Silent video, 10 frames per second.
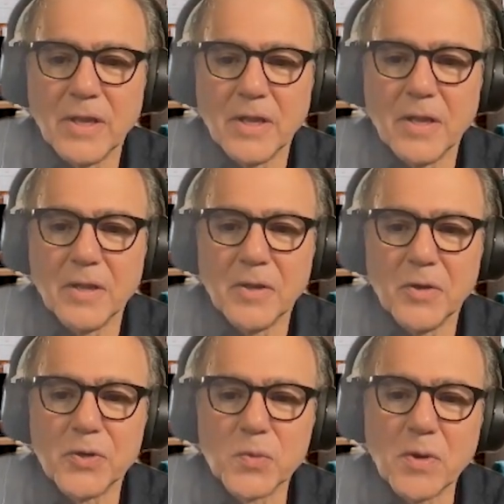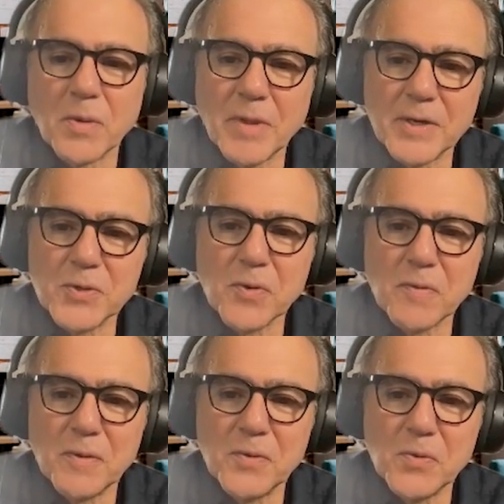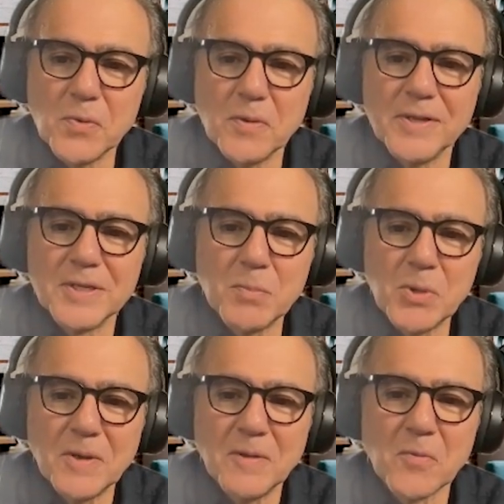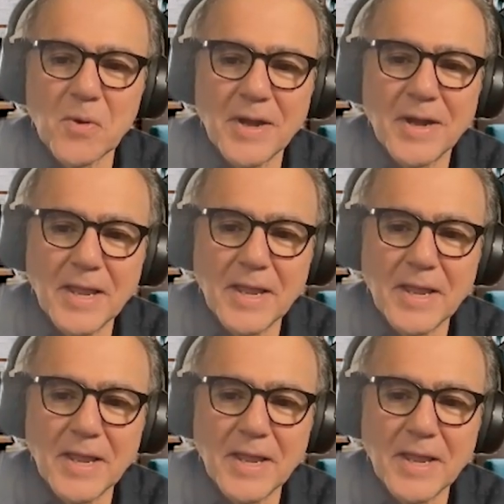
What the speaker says: You just want to make sure the tool is put in the right hands,